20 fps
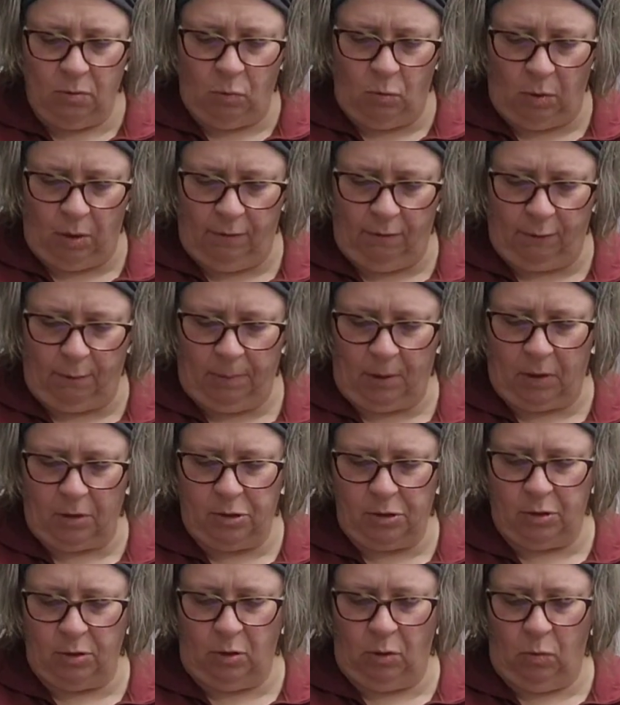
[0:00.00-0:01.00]
one for
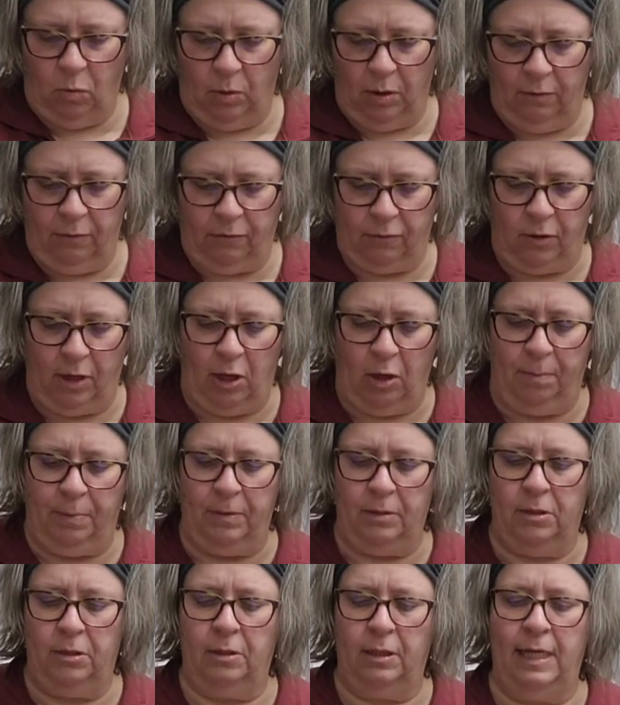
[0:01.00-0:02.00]
personal, one for
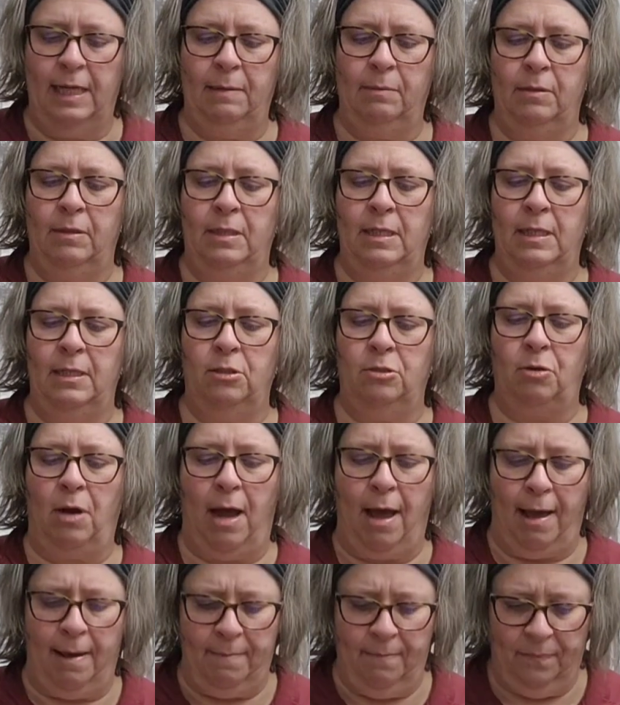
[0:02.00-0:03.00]
helping to keep the tent
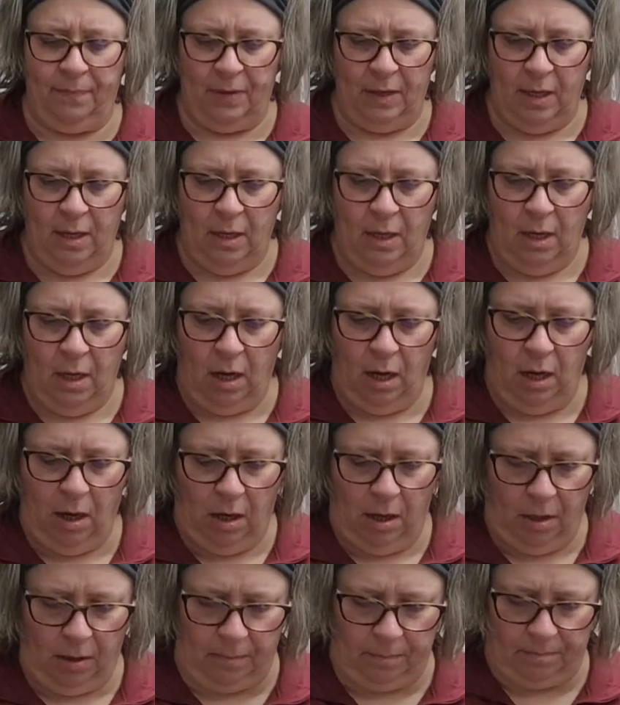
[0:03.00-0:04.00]
dry.
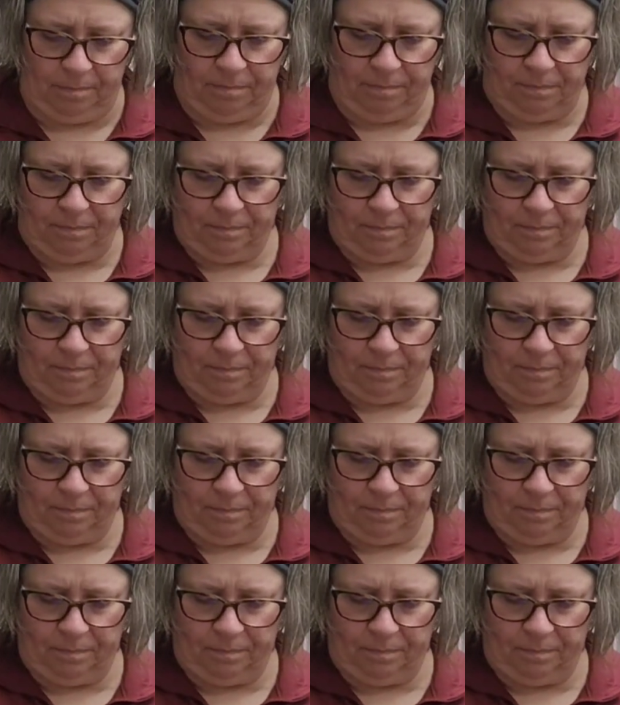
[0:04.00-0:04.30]
I